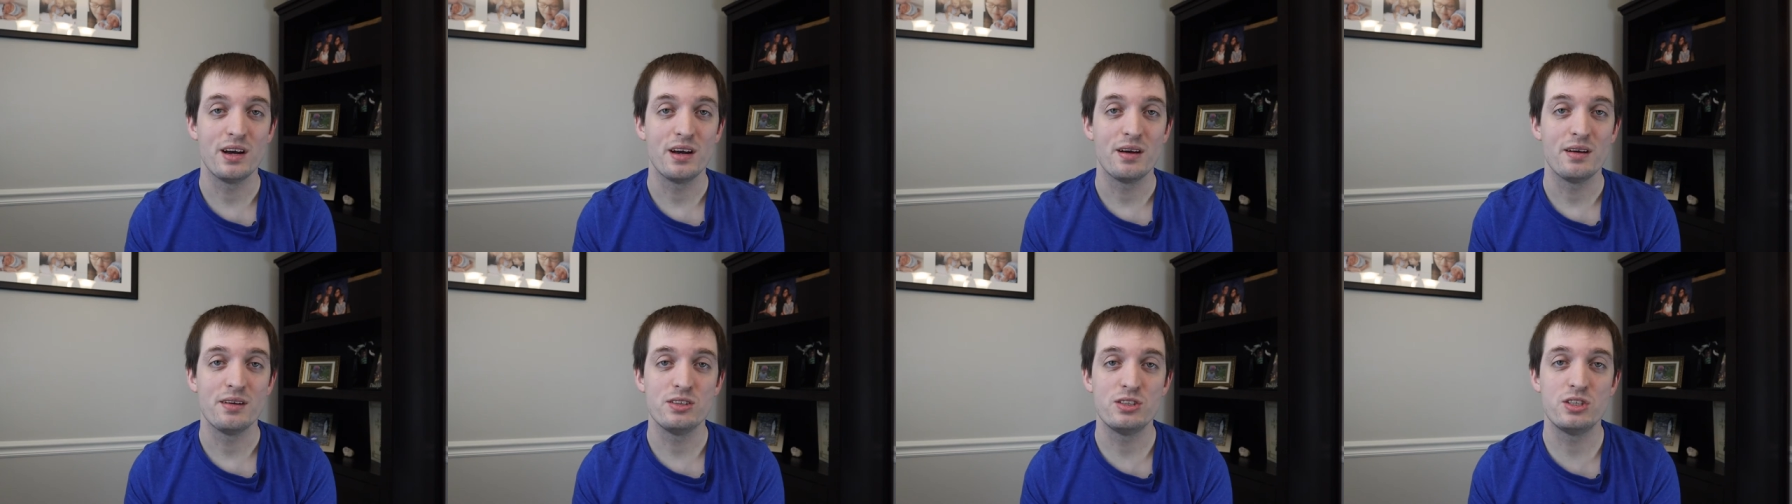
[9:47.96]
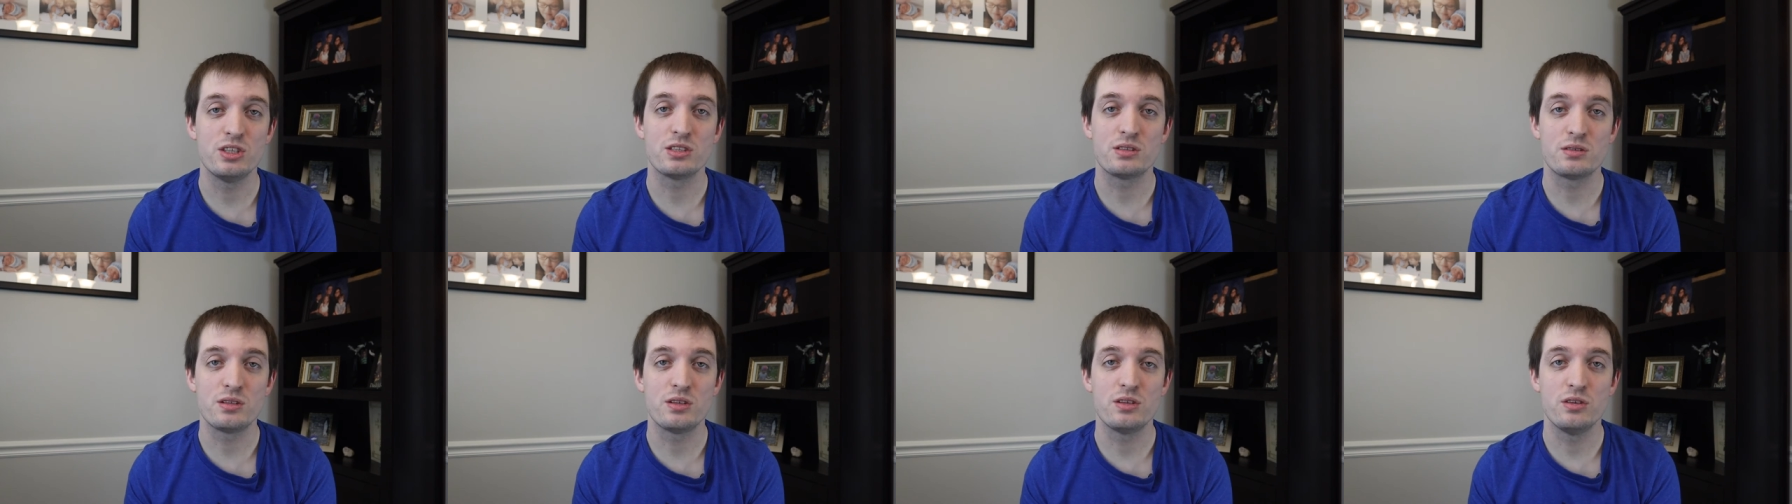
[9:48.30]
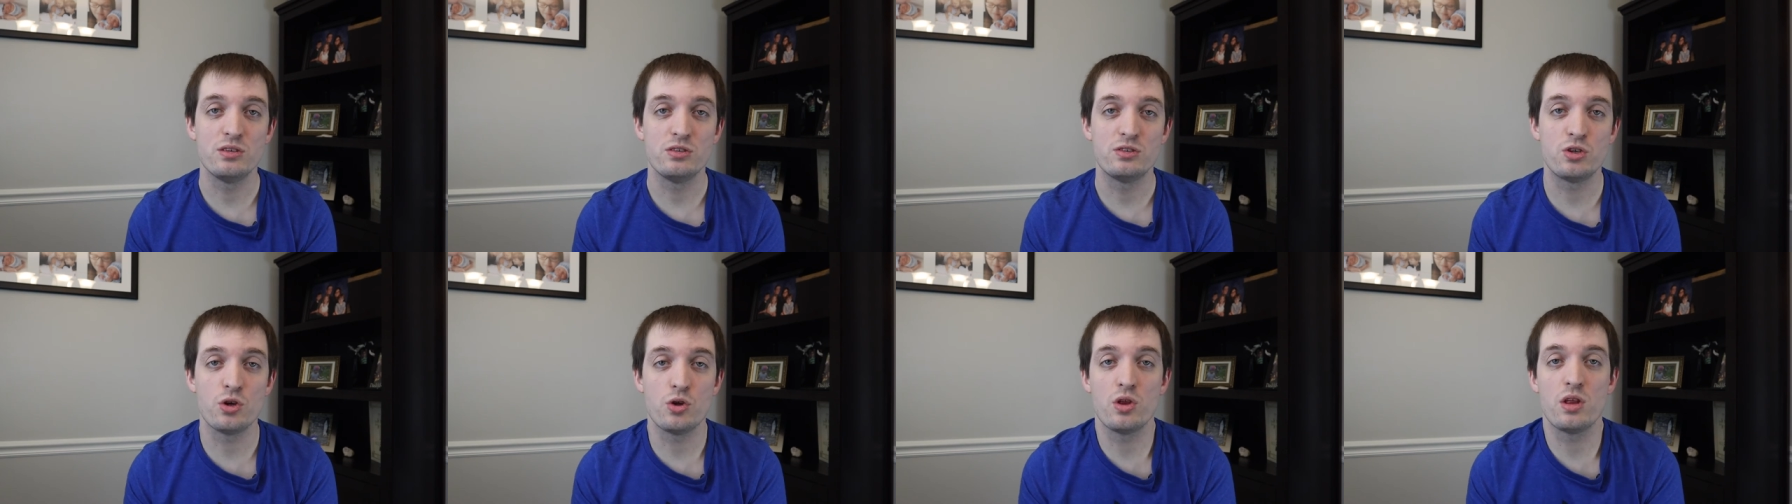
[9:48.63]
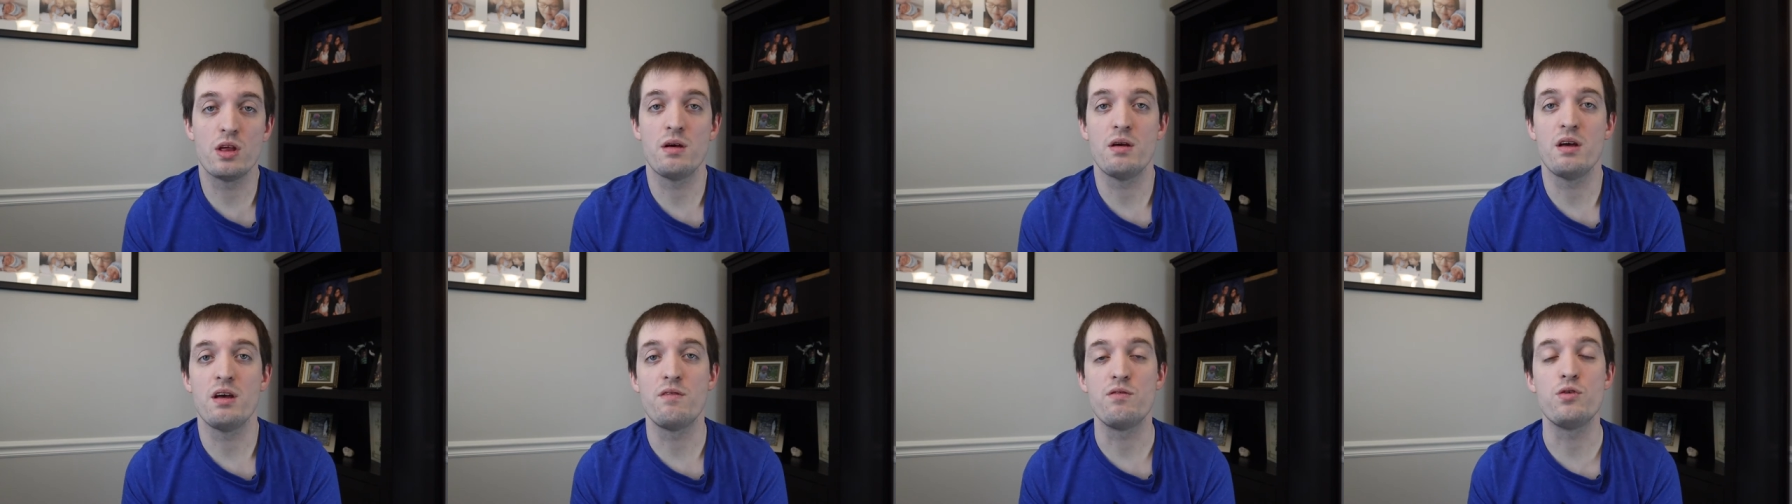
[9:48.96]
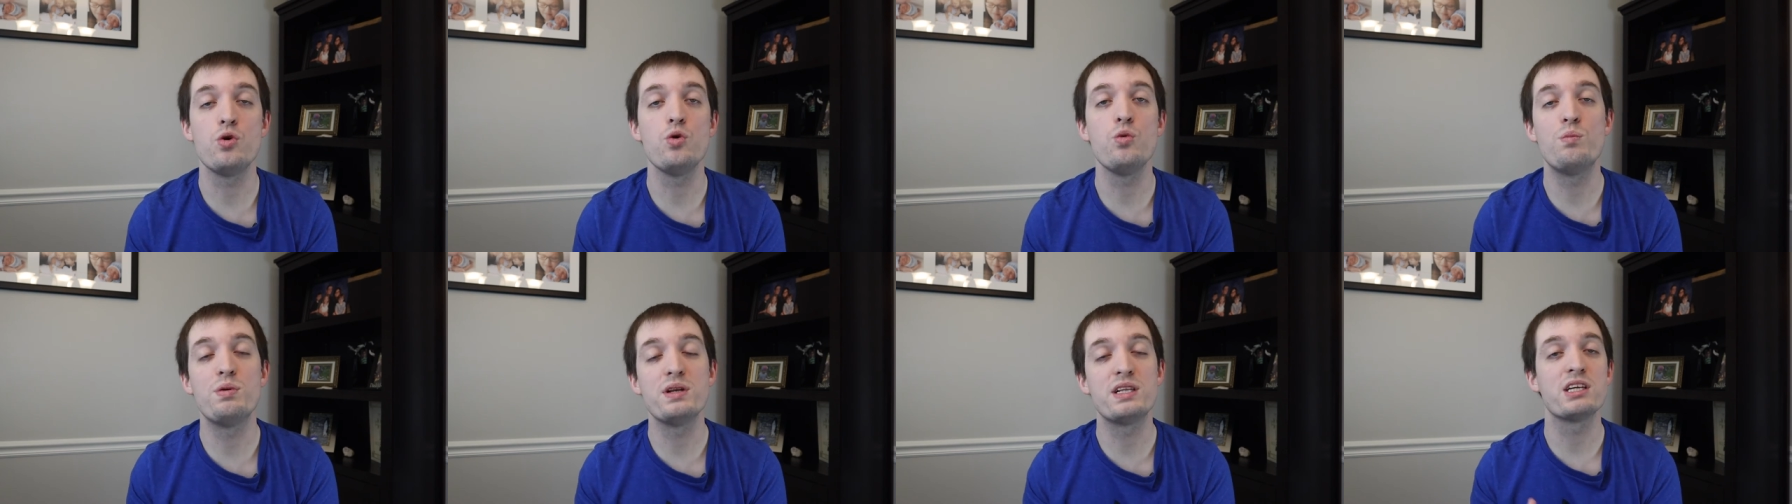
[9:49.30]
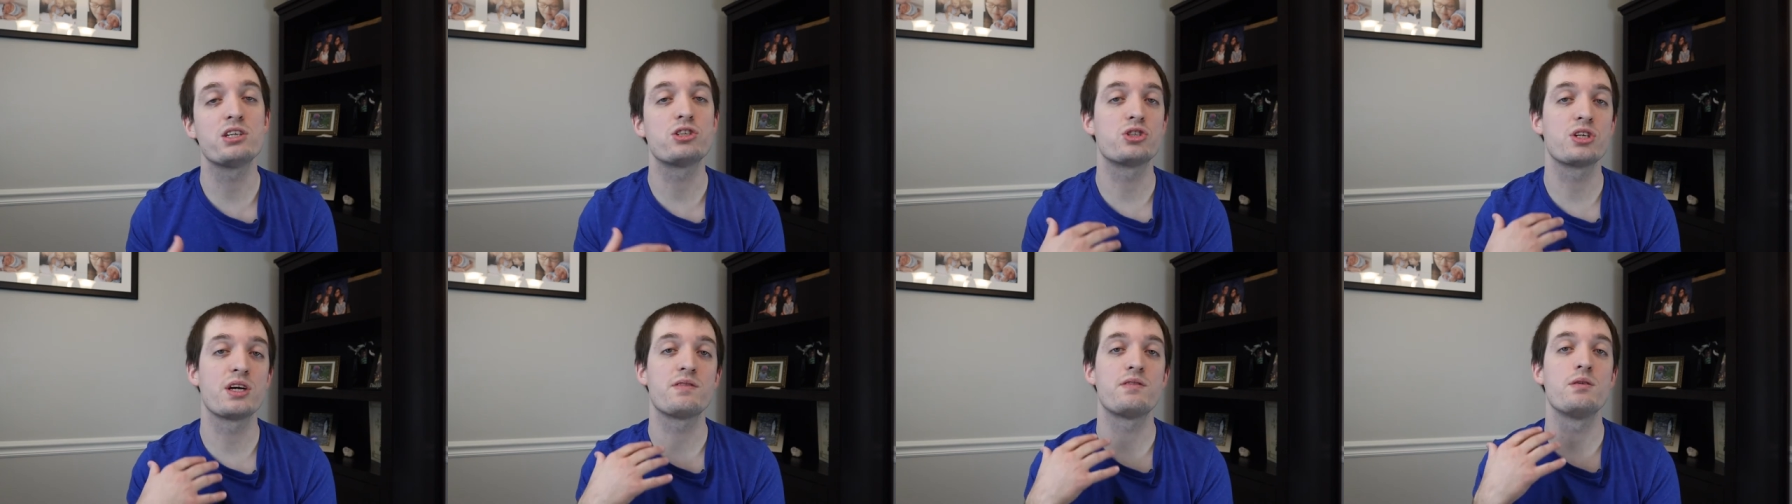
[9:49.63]
just so that if you
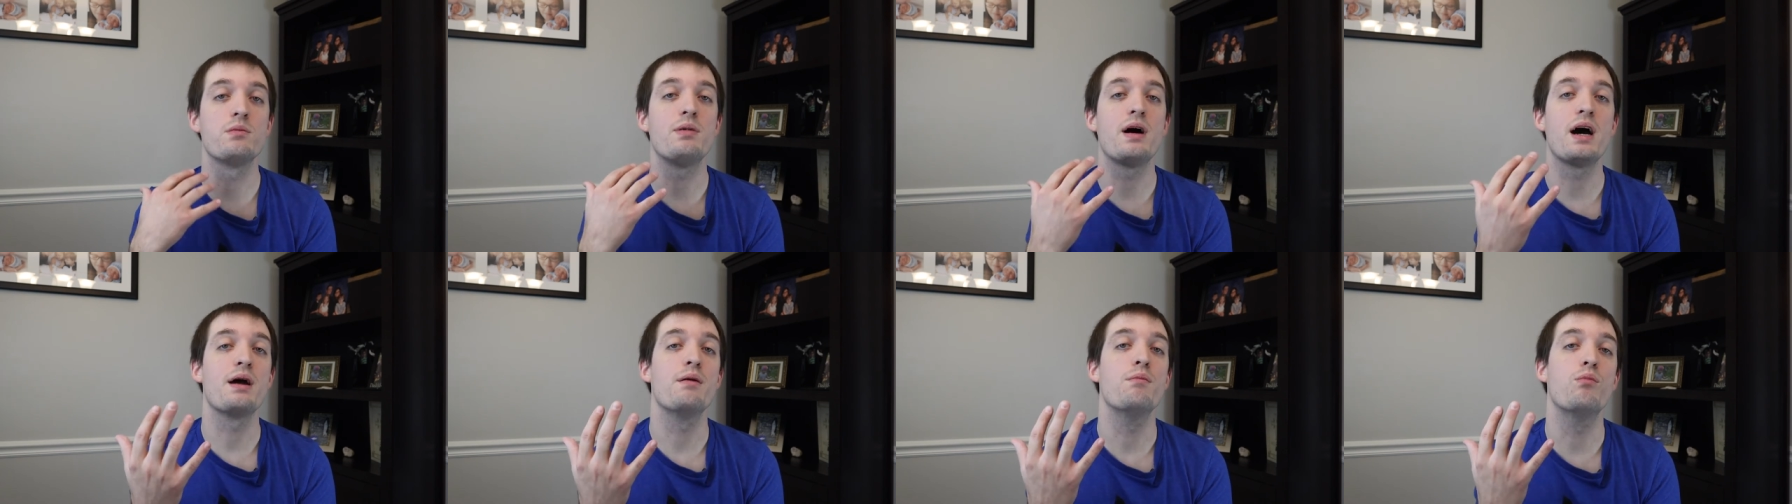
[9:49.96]
potentially have to buy